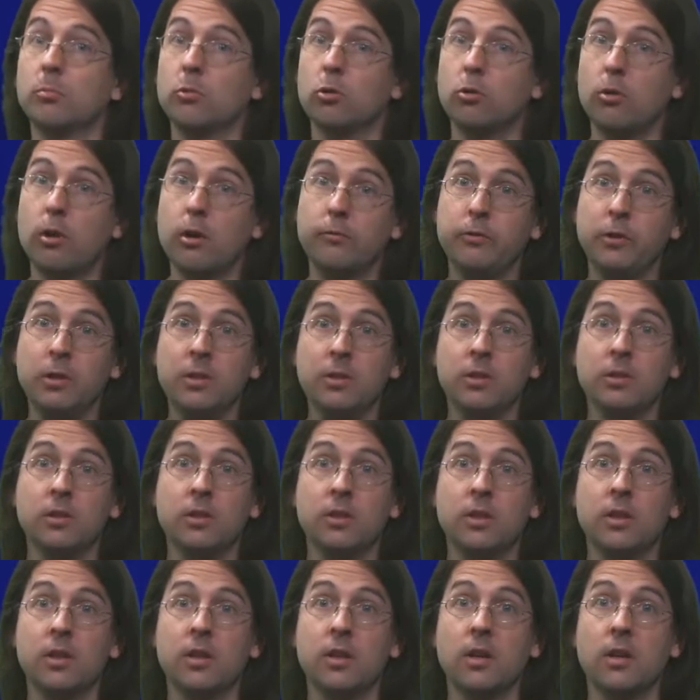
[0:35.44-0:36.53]
Moreover,
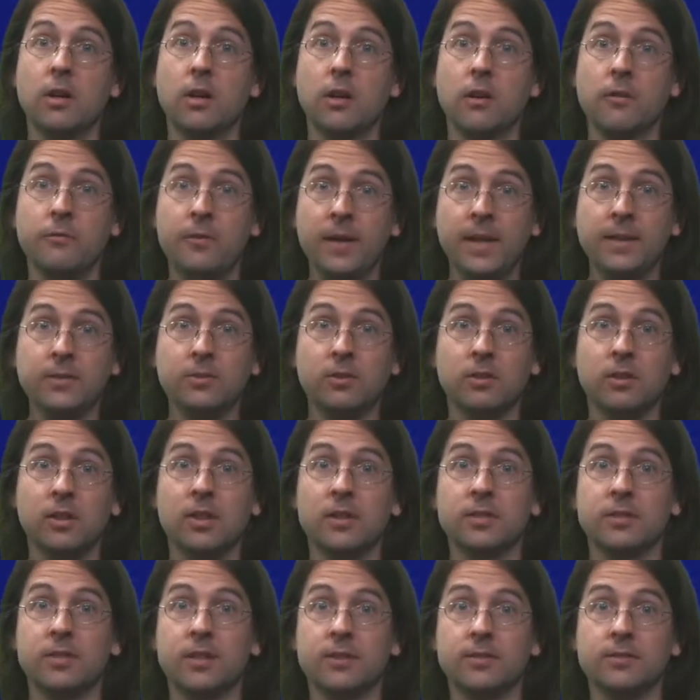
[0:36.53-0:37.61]
a vector
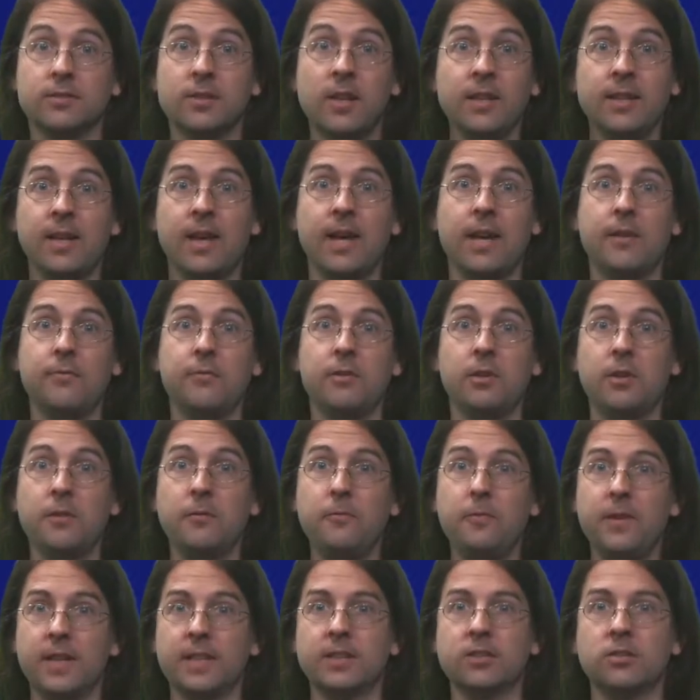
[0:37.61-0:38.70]
does not have
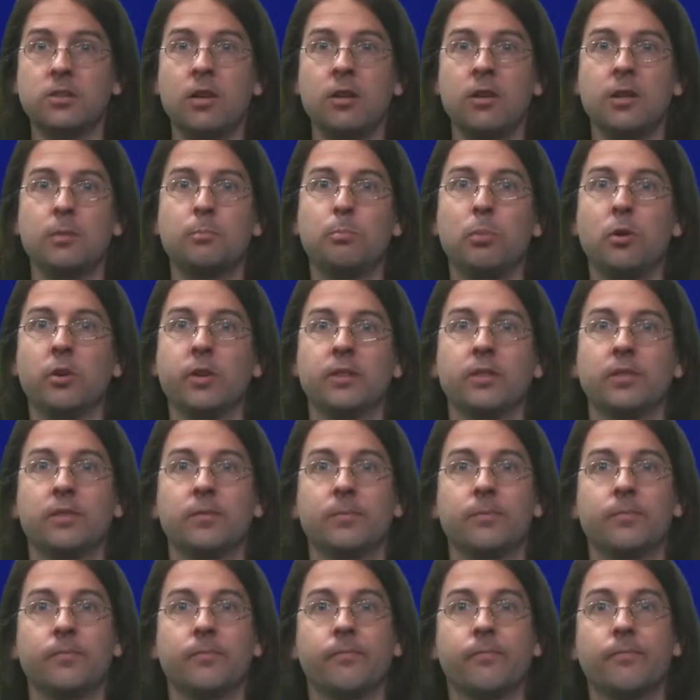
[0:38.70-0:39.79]
a fixed starting point.
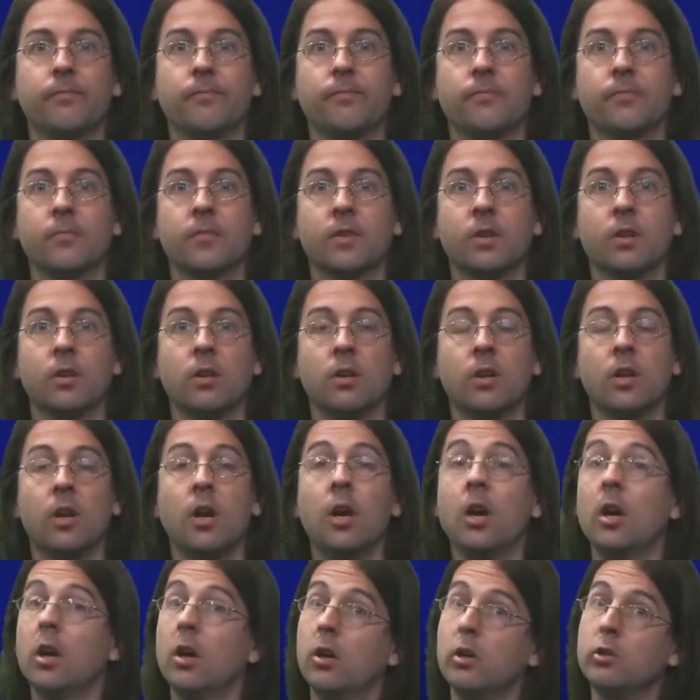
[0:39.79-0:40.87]

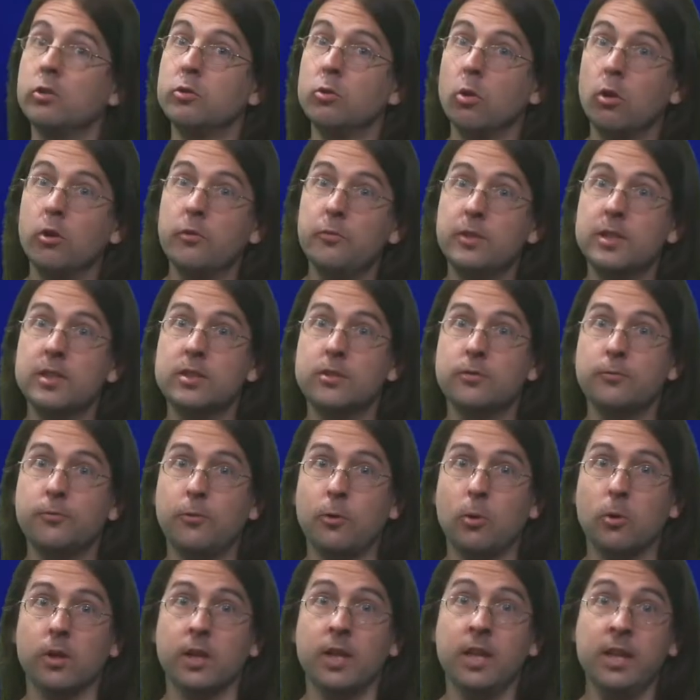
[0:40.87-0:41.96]
A northeast
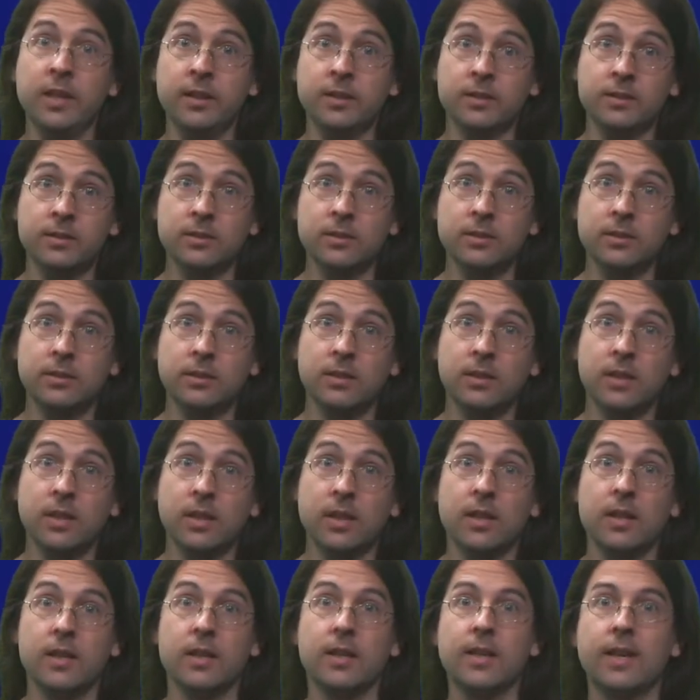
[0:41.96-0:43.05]
4 here
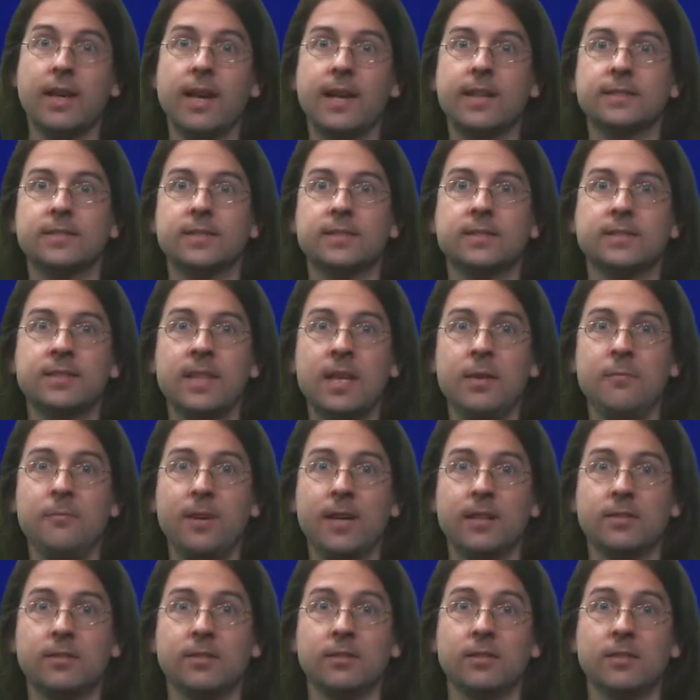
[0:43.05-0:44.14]
indicates the same
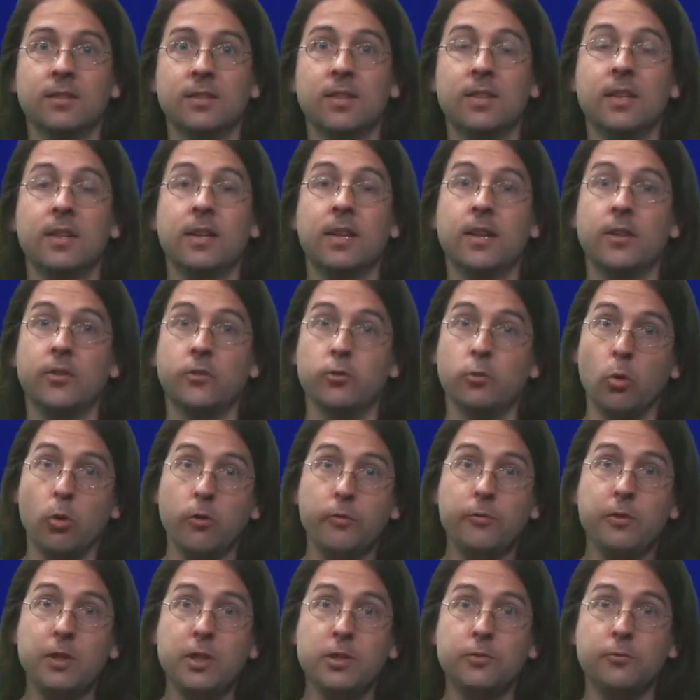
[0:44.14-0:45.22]
vector as
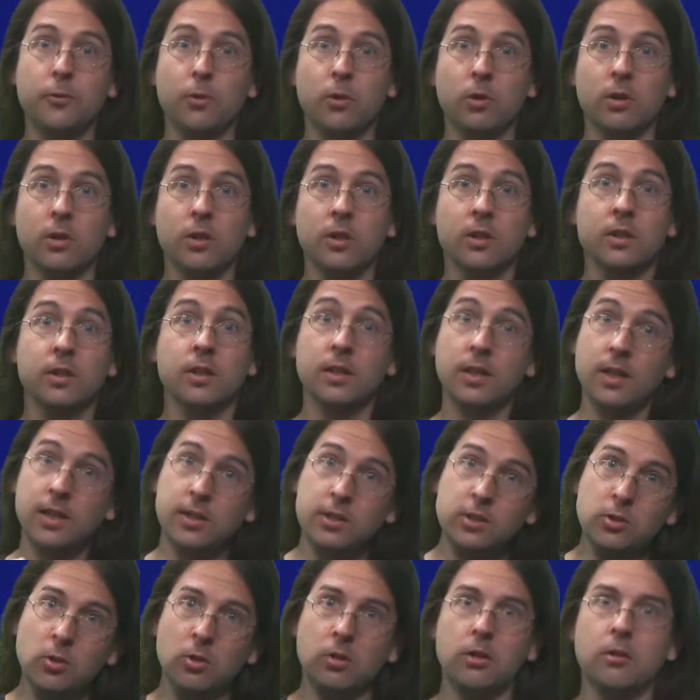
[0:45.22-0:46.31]
northeast 4
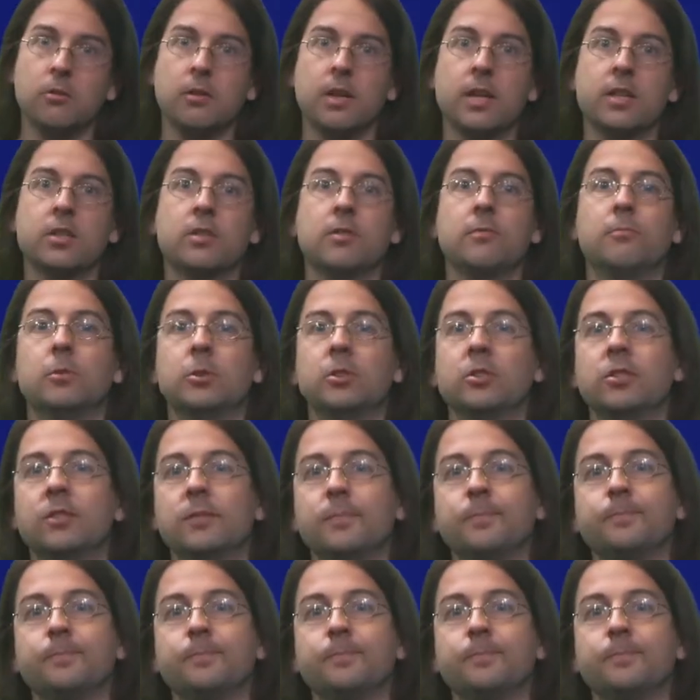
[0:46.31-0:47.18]
at your location would.